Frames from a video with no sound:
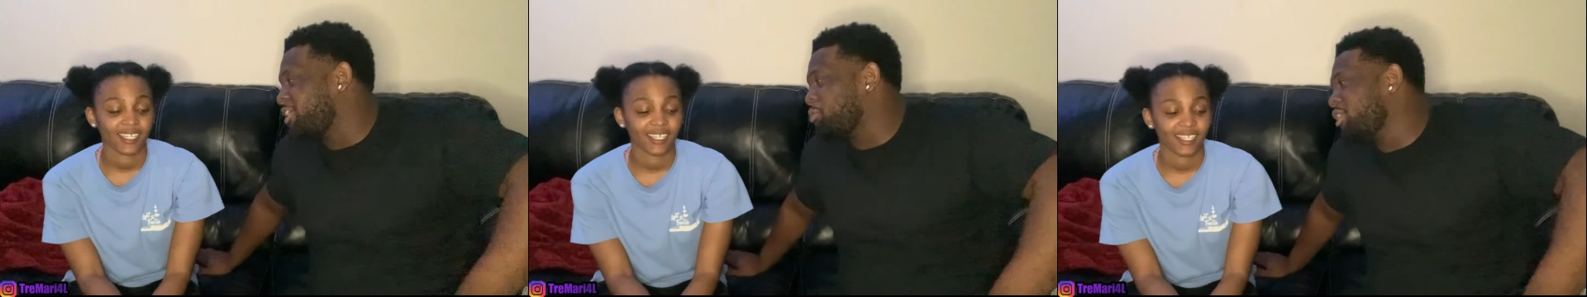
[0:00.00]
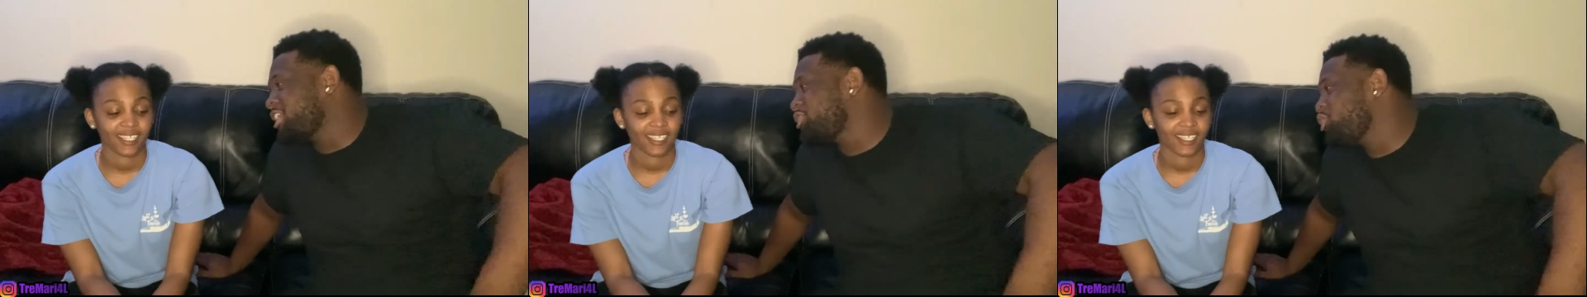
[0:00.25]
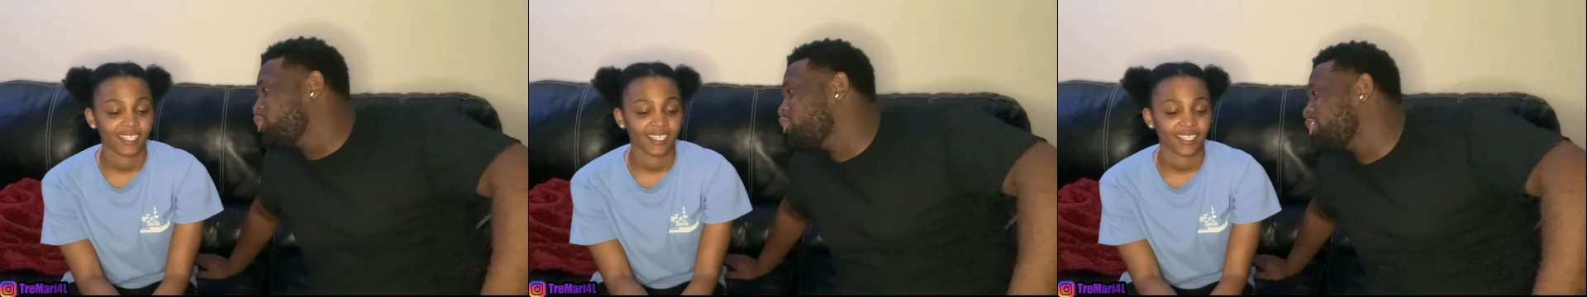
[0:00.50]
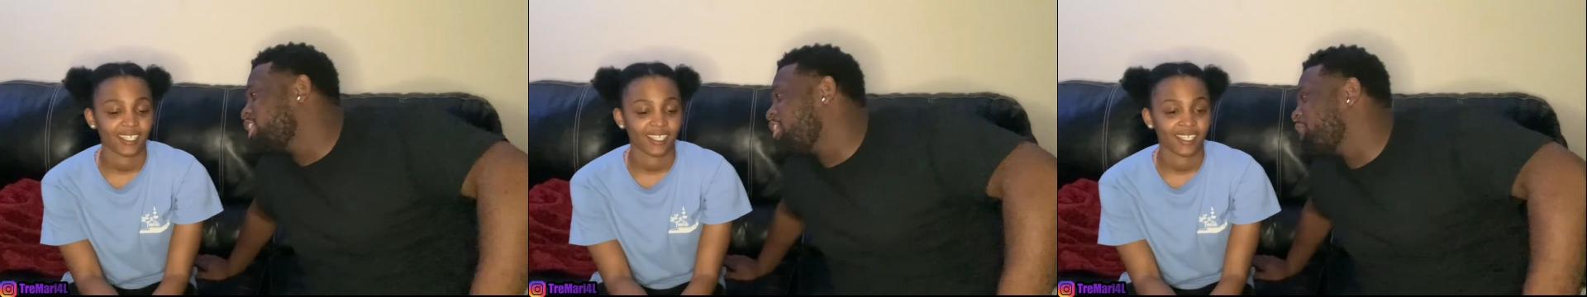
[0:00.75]
Speaker 1: What do you
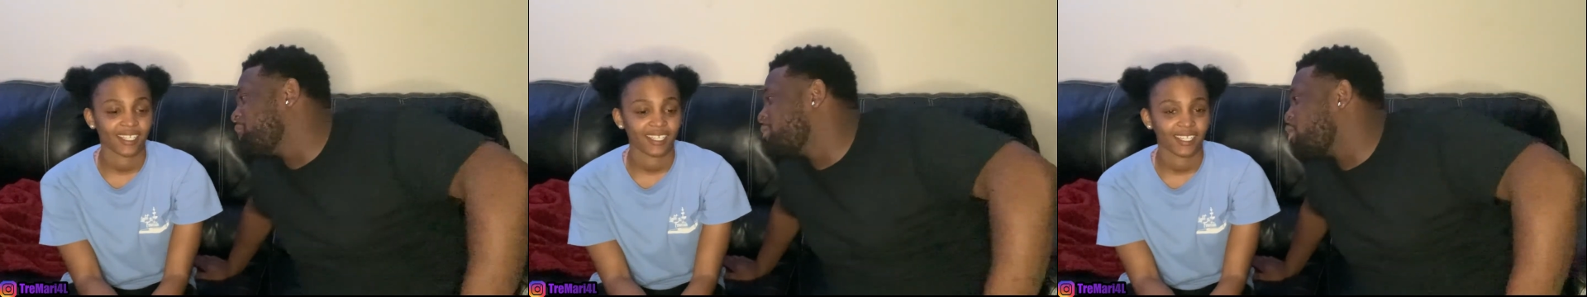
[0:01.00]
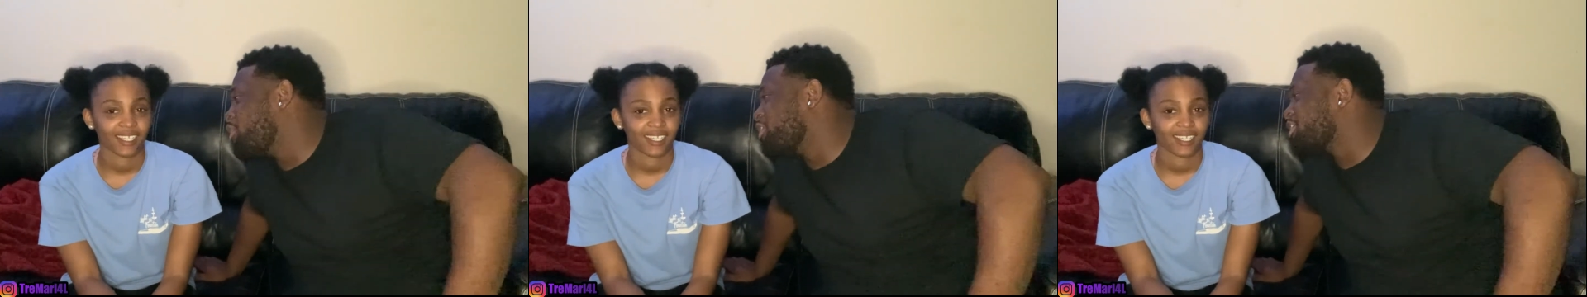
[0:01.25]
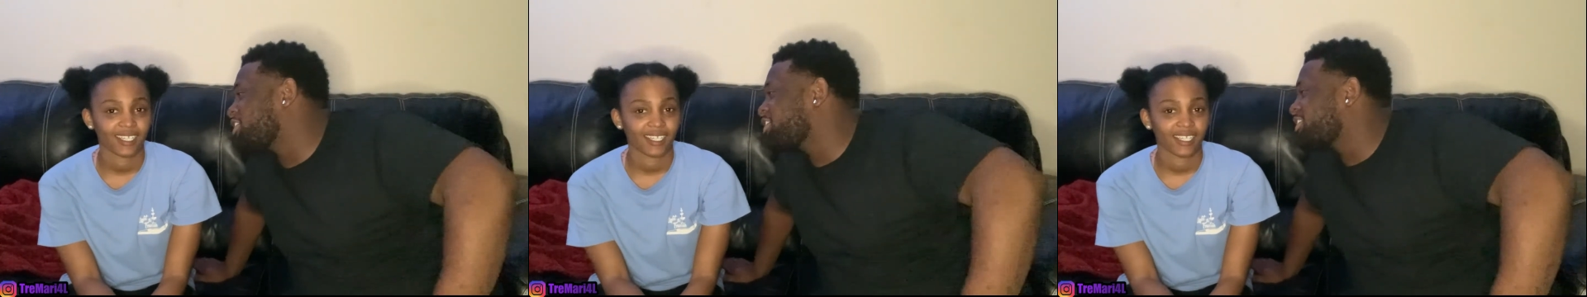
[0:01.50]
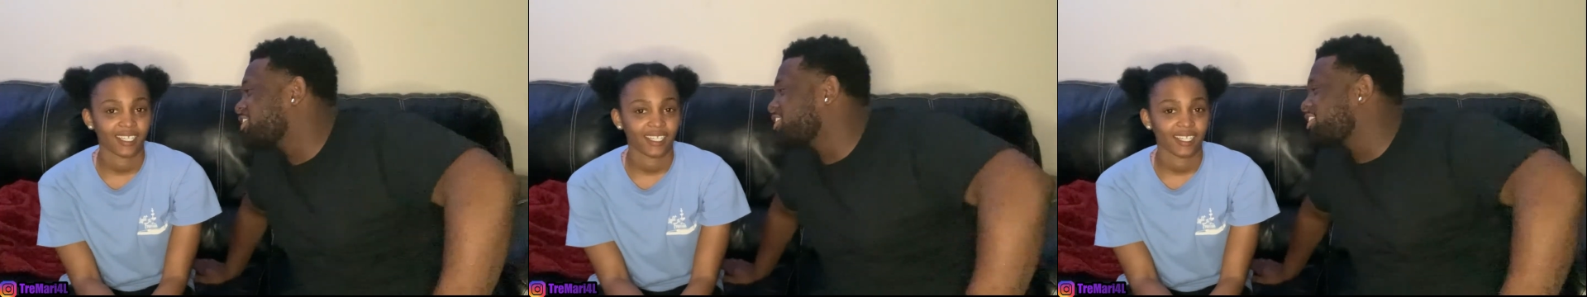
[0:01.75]
love more
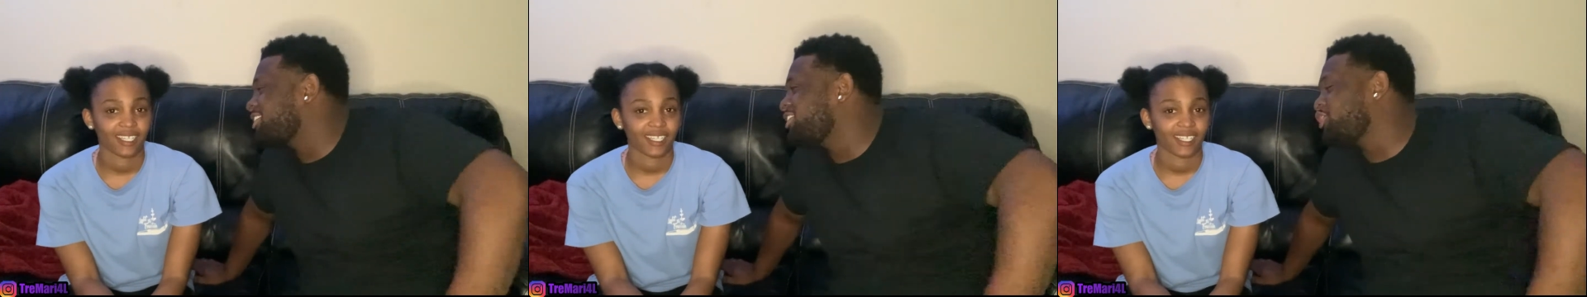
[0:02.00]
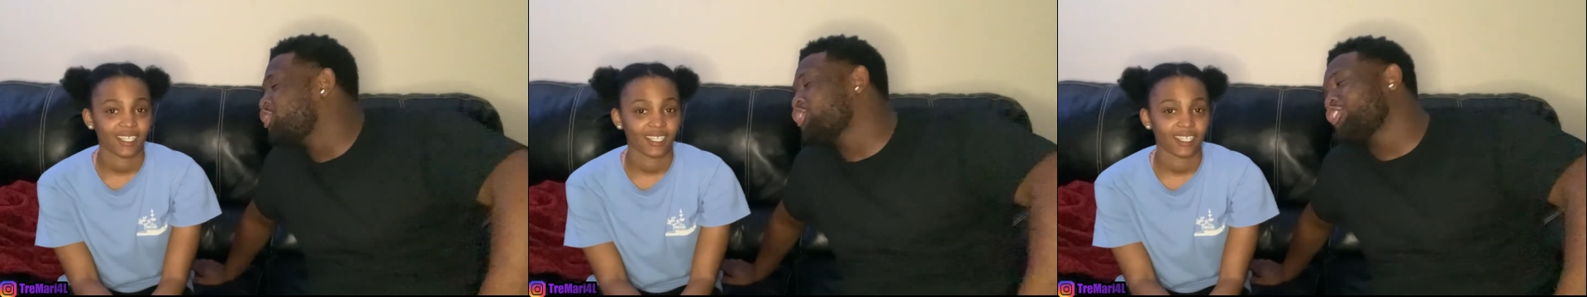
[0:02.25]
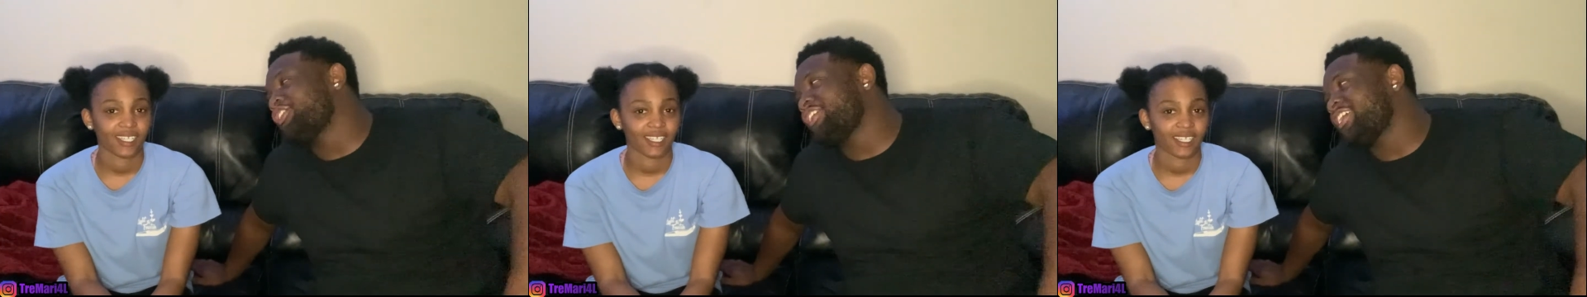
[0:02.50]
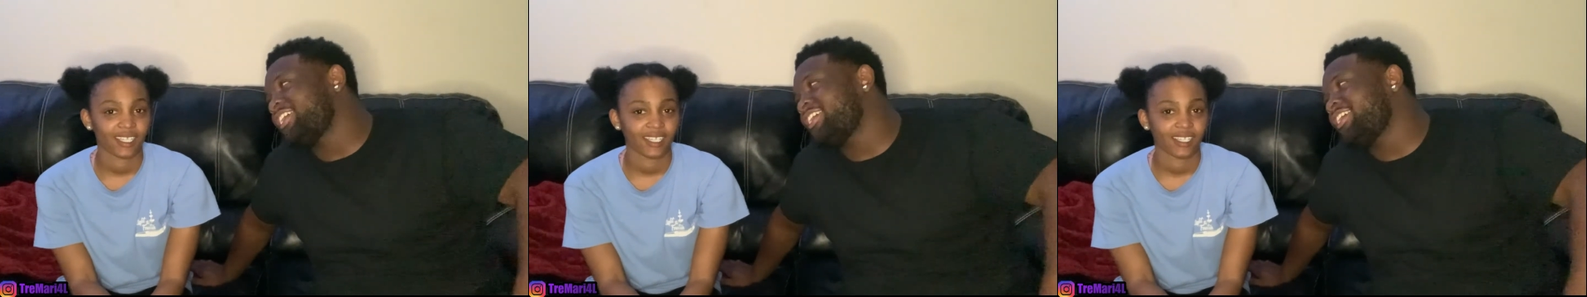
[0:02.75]

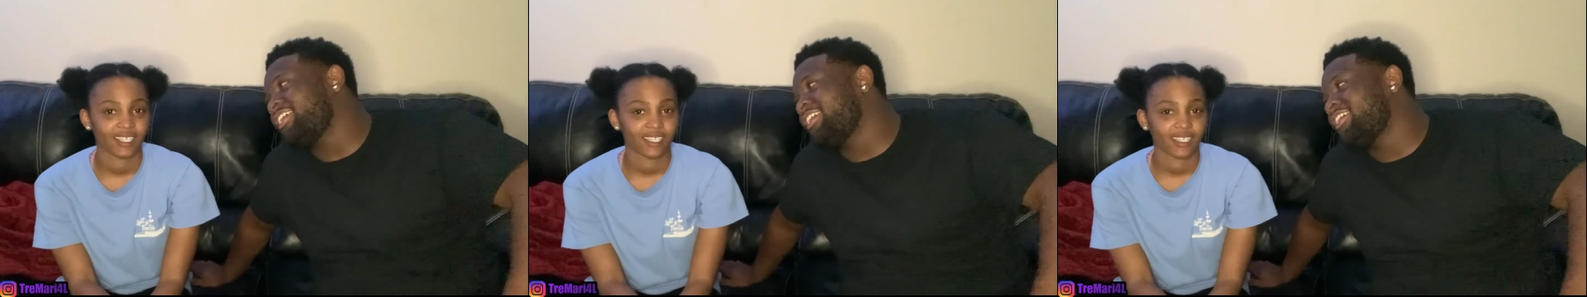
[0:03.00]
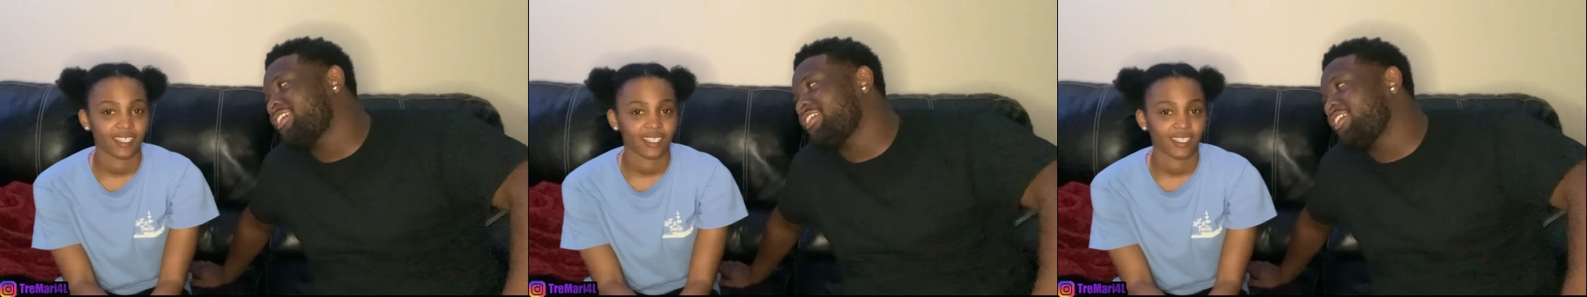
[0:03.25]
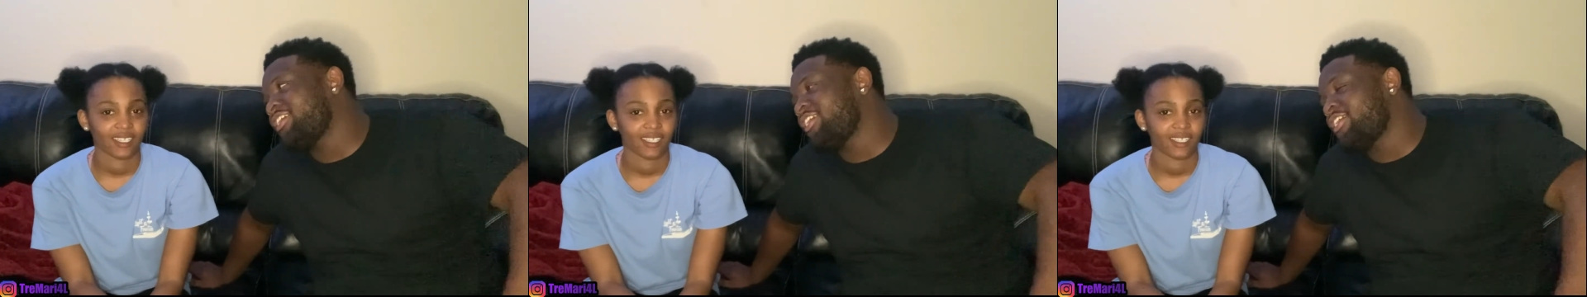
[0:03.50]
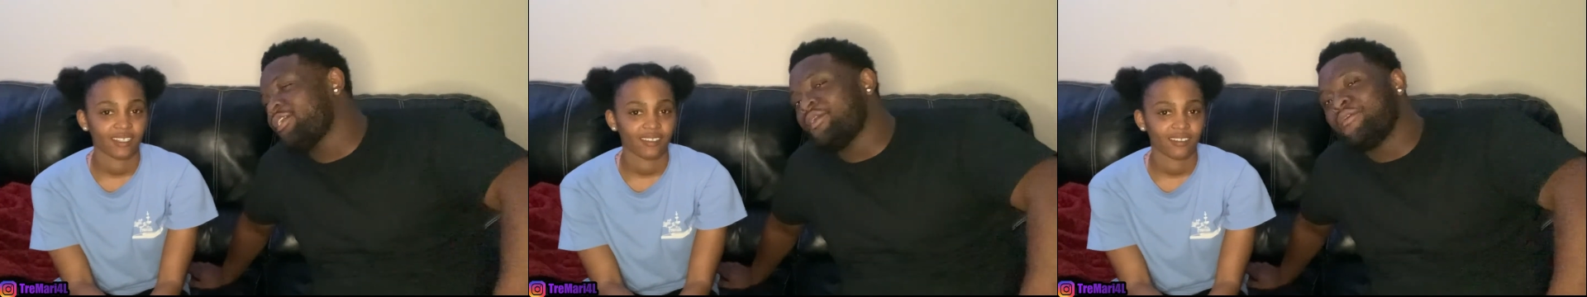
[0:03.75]
during
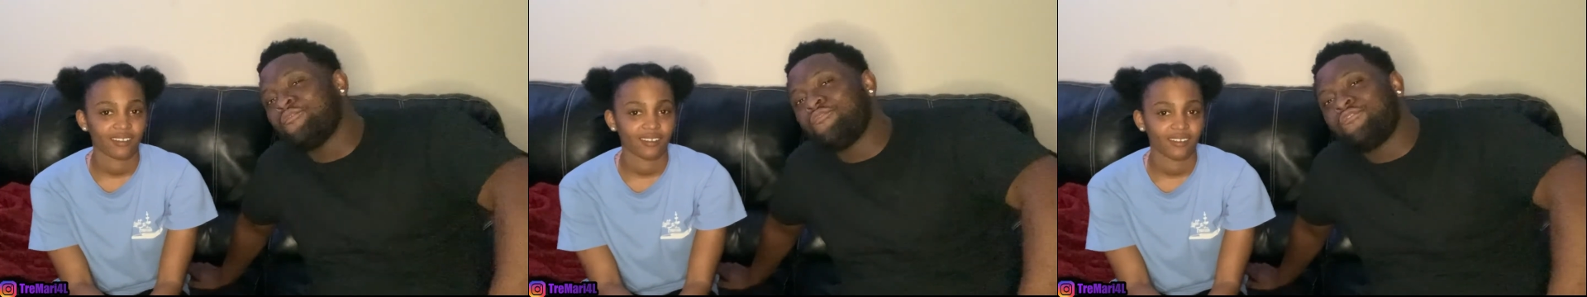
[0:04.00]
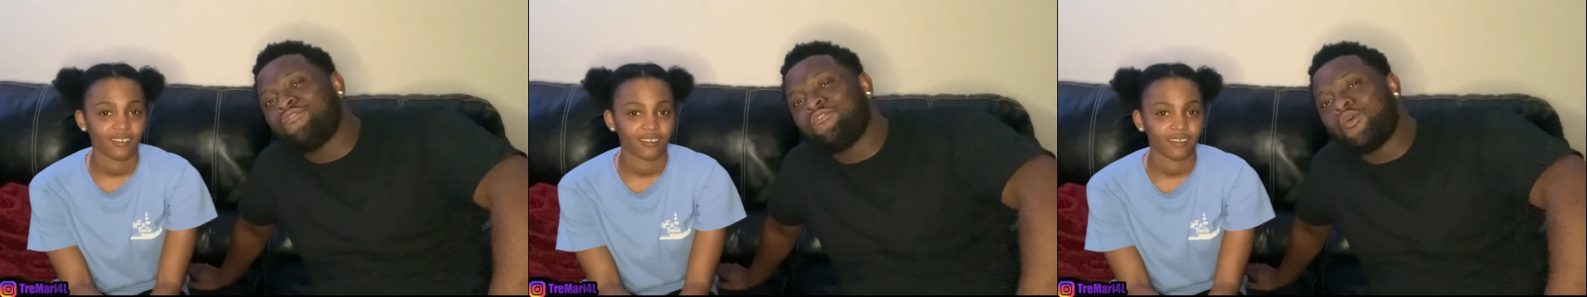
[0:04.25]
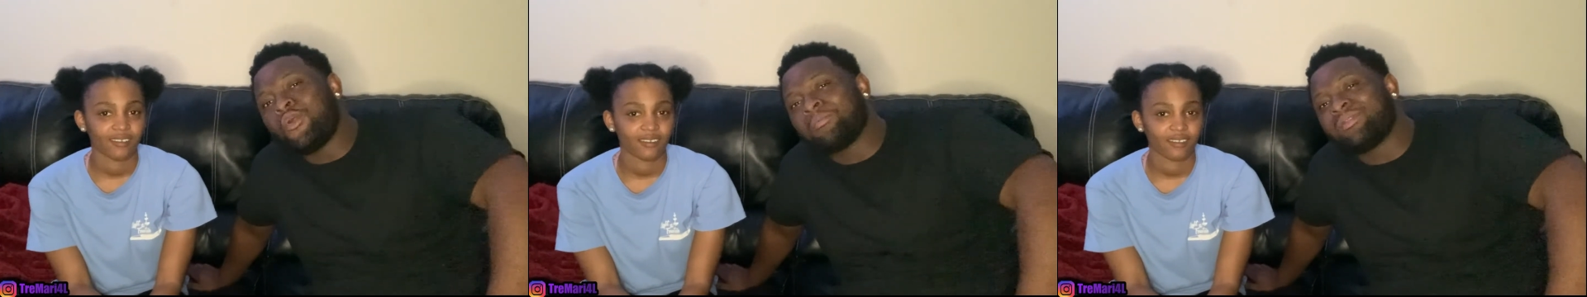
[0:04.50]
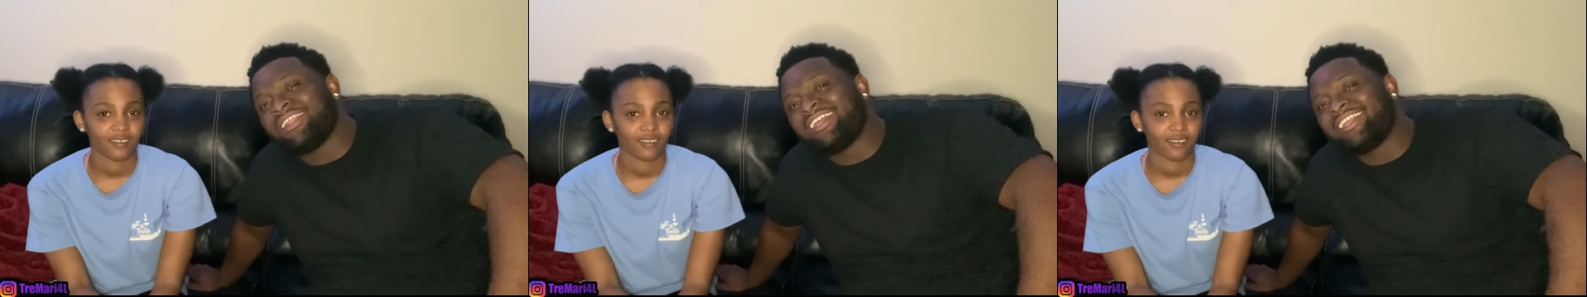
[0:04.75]

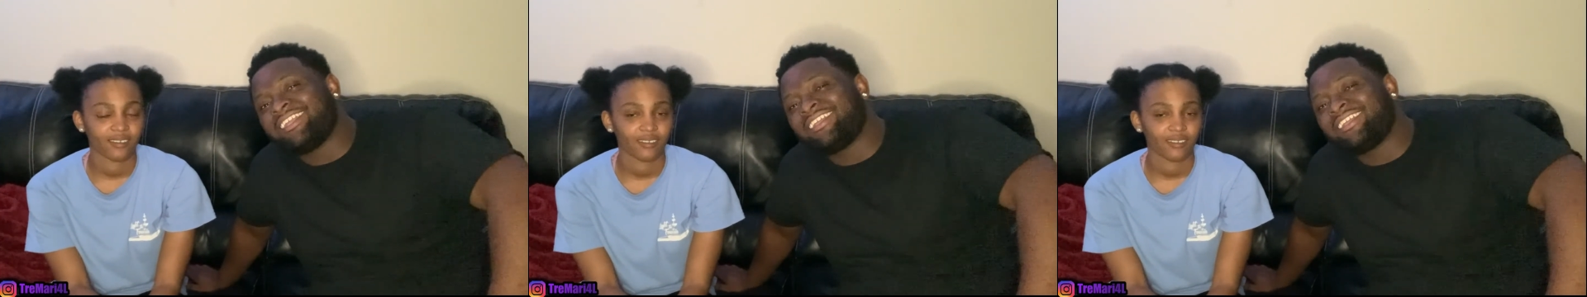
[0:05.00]
foreplay?